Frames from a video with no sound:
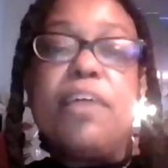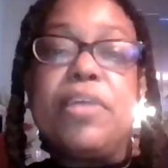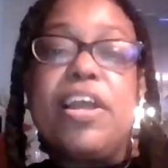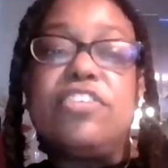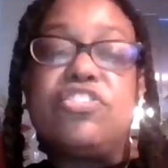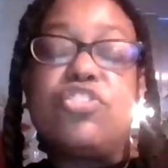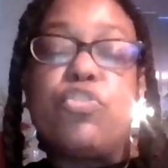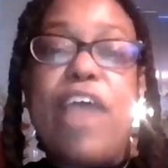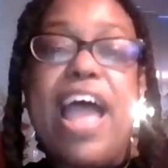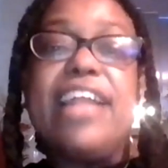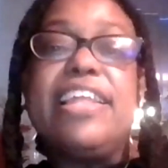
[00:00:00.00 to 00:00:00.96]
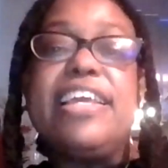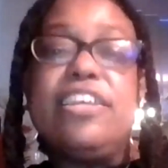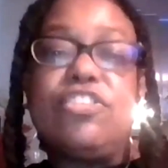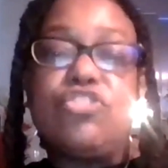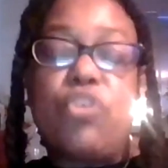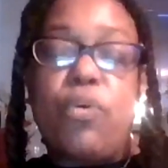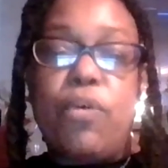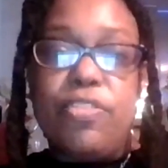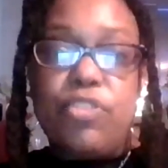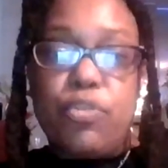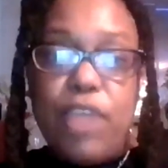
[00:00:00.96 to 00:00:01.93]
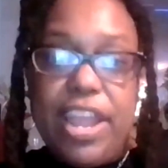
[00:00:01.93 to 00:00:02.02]
because the rally is on
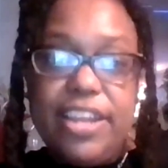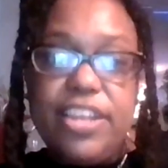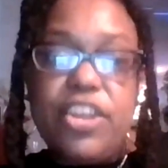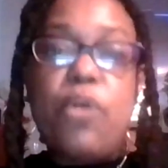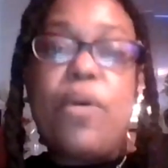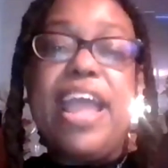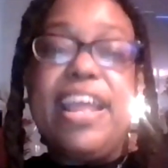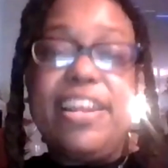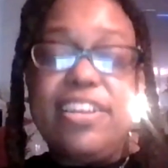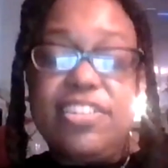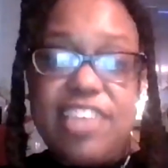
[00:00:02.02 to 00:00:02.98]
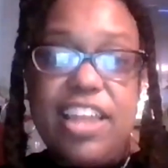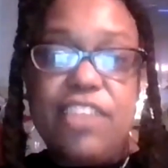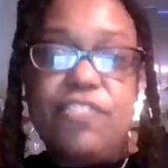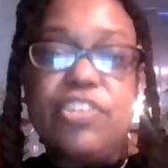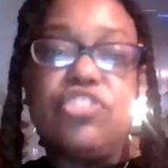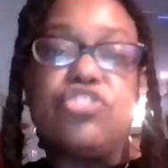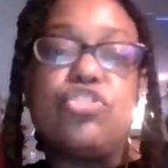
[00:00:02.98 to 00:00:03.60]
the radio and the television.